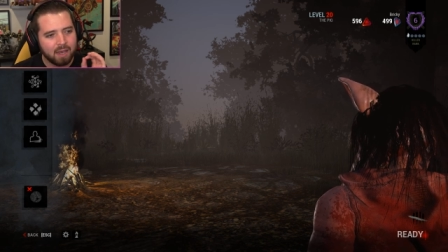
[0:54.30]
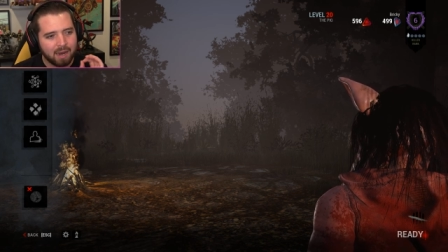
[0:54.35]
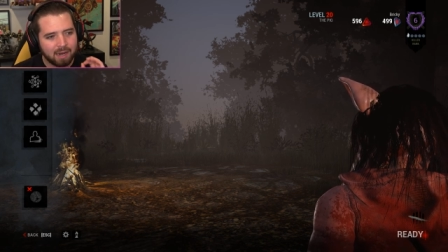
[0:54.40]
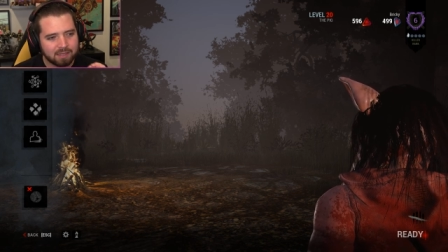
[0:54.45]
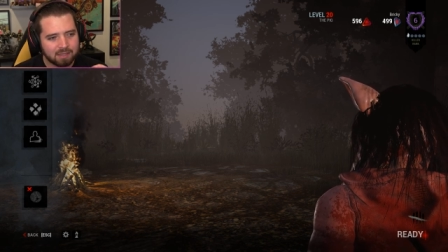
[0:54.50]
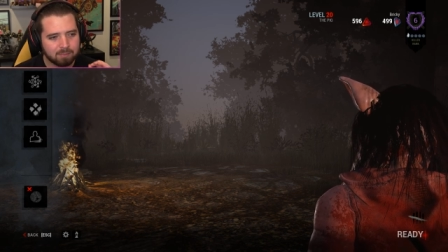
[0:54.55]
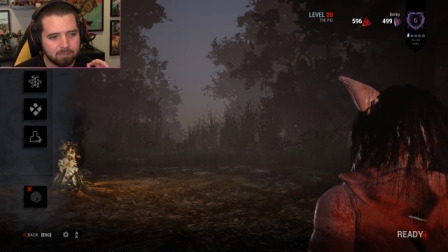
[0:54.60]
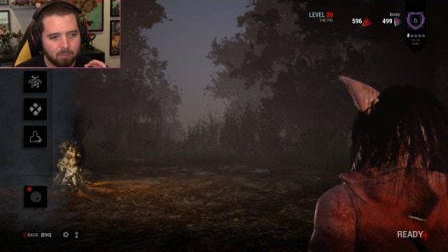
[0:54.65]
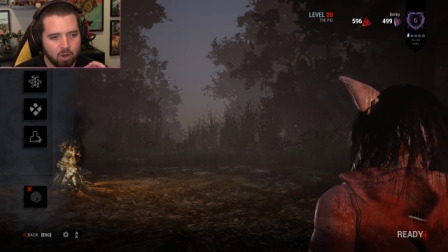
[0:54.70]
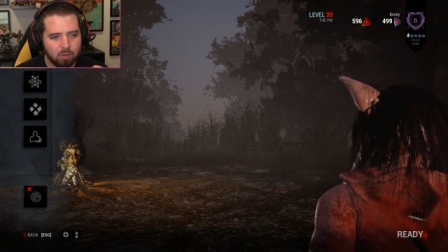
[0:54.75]

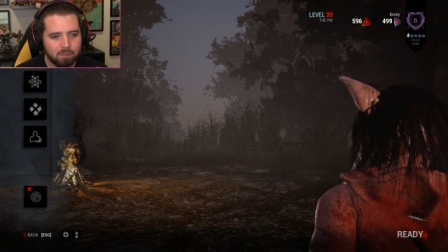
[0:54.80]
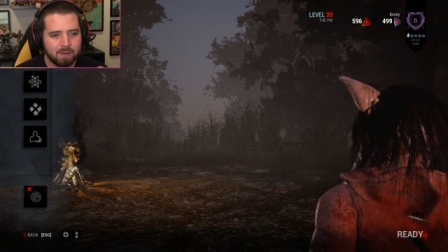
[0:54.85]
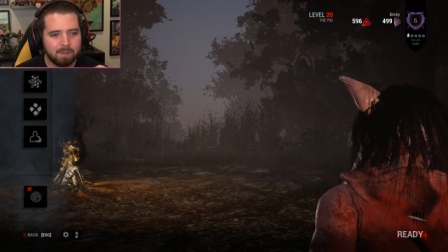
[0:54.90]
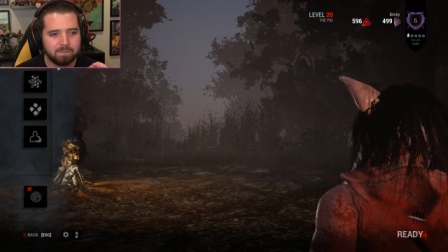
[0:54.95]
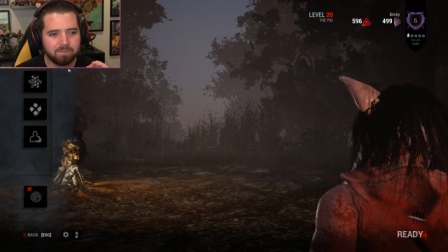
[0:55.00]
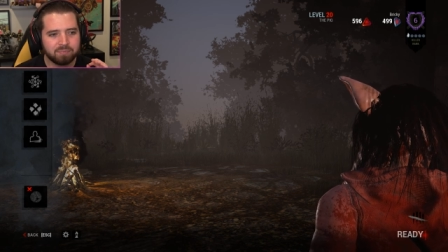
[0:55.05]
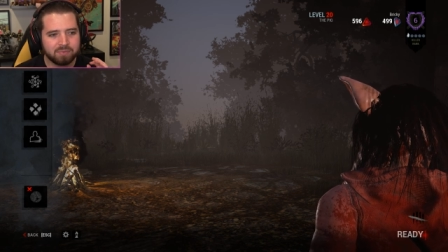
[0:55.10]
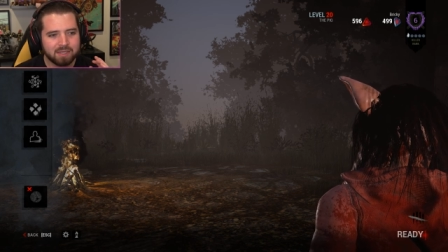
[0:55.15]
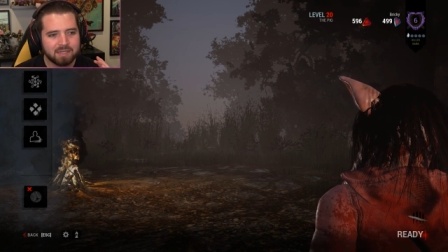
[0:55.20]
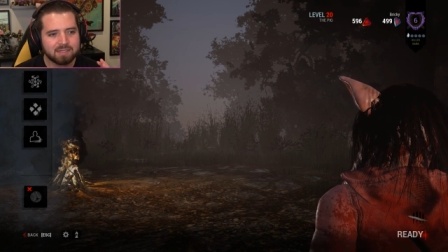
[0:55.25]
at the
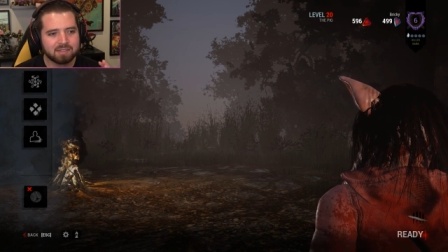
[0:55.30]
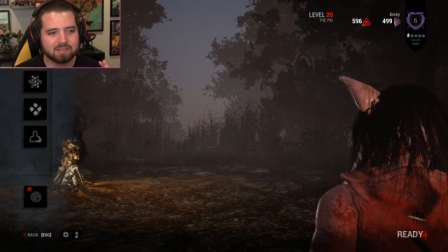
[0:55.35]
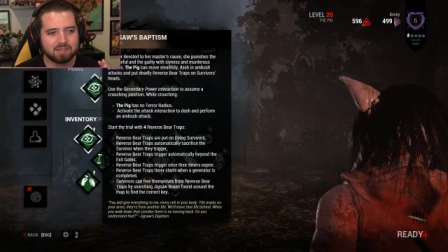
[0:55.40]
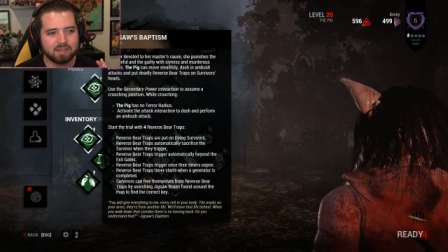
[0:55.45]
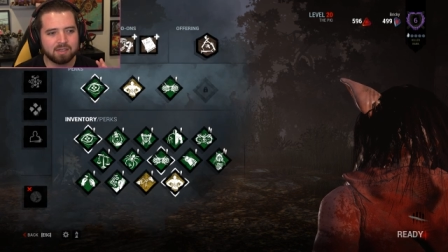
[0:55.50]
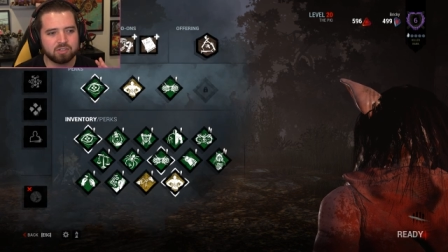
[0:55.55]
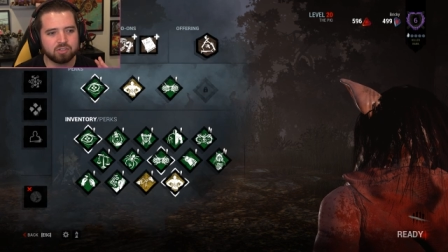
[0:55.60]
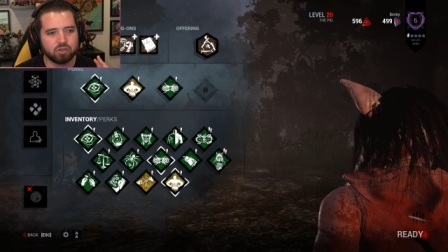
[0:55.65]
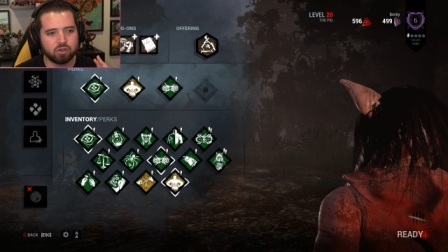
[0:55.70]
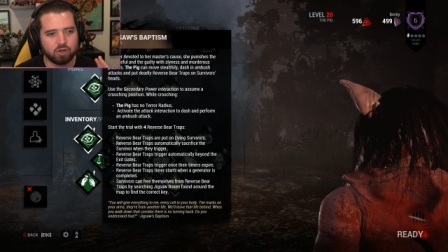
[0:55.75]
moment, this
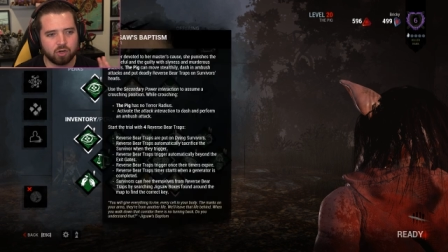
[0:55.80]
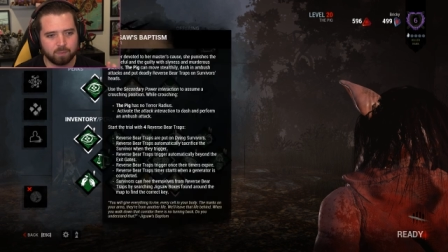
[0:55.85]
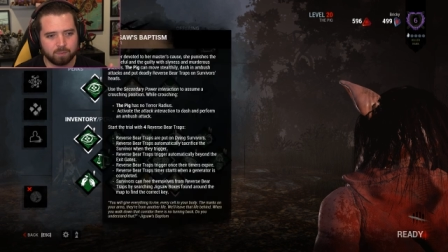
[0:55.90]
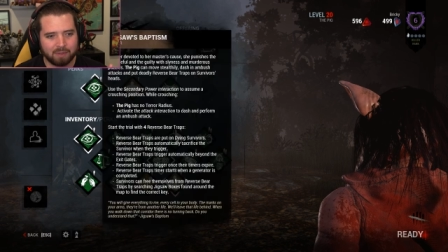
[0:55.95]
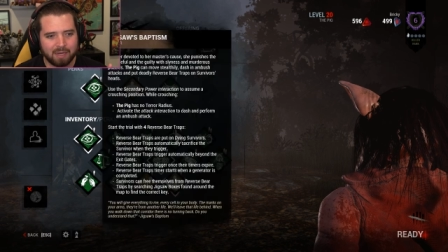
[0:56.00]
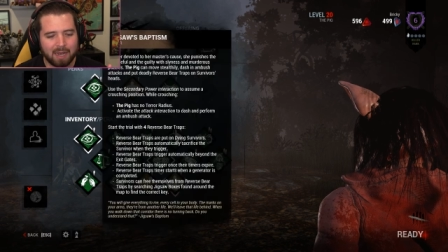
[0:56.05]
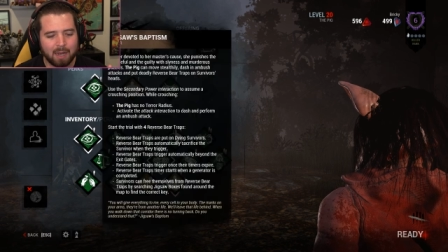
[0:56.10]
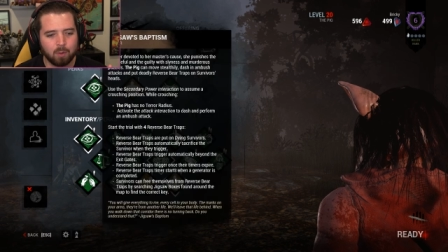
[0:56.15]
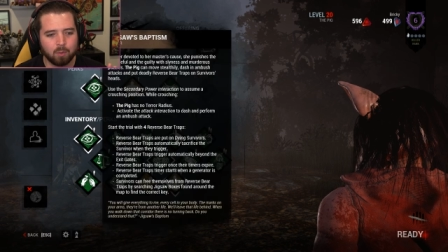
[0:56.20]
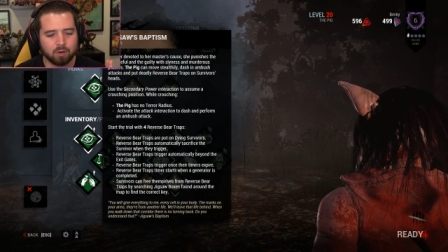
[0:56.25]
is her
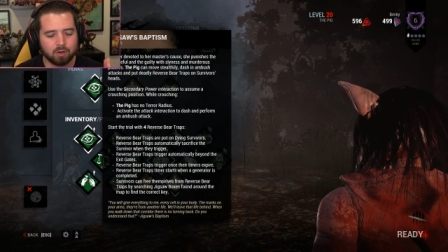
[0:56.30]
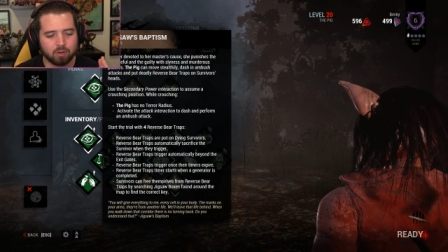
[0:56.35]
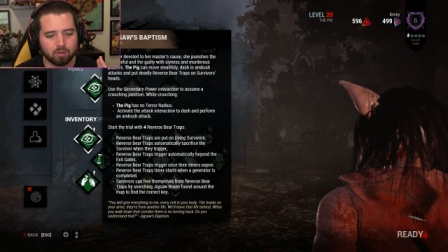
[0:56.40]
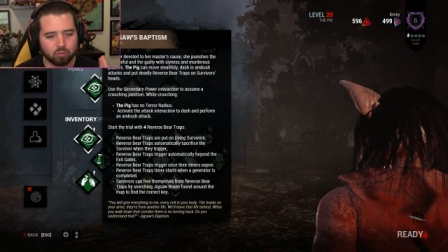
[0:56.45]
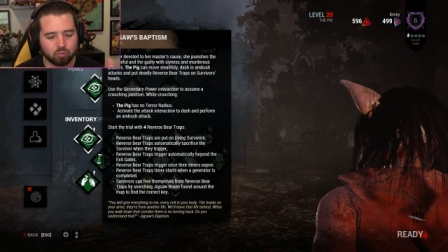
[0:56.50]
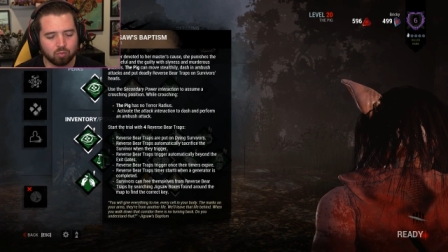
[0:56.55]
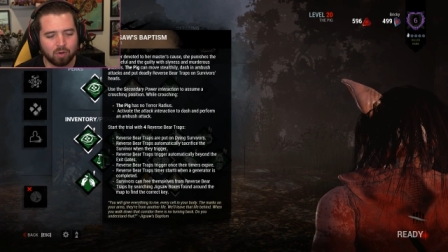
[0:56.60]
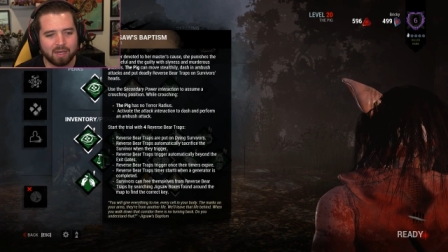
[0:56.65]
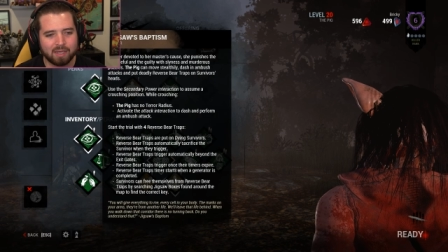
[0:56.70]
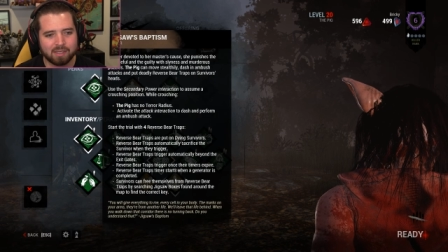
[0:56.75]
power
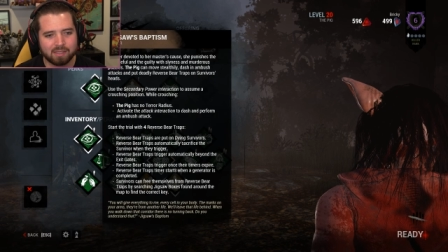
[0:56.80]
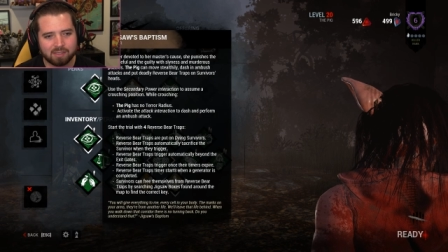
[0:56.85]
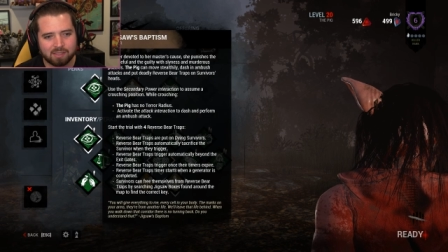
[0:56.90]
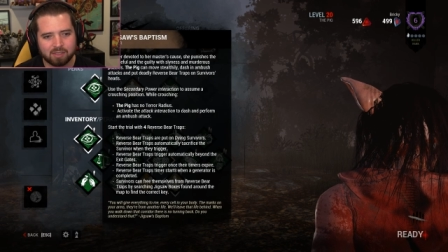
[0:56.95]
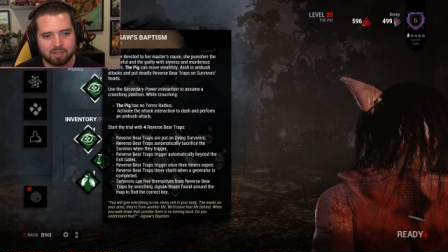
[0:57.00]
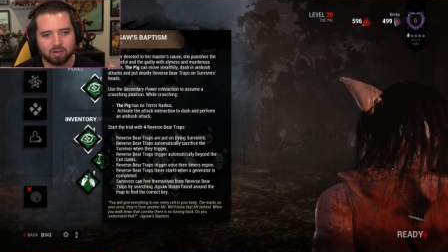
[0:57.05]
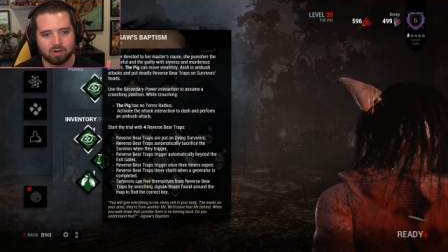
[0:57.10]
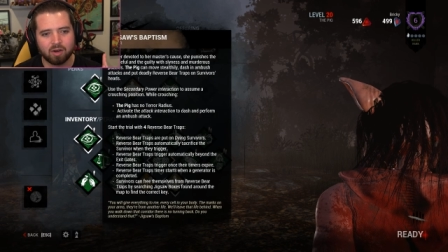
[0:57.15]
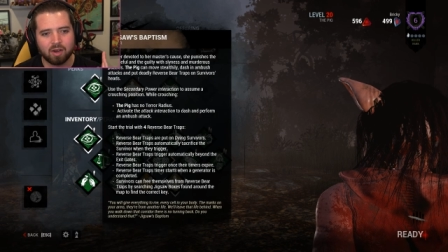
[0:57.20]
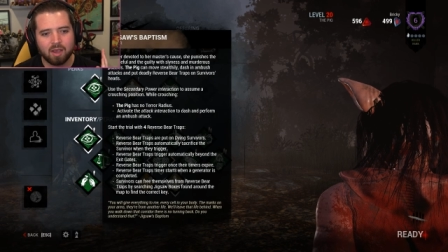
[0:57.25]
right
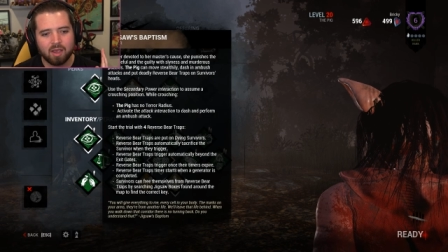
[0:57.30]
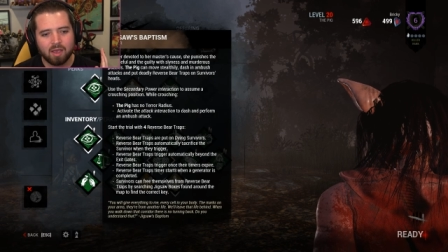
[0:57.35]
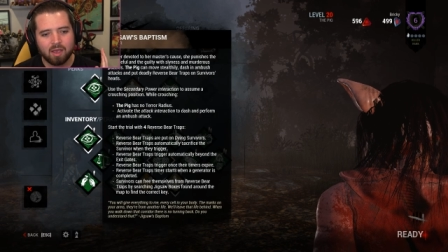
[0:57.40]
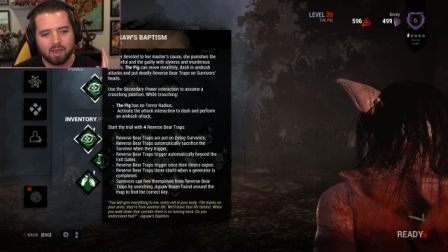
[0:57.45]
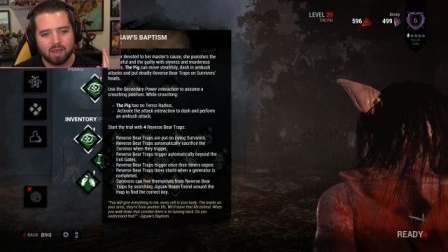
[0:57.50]
here.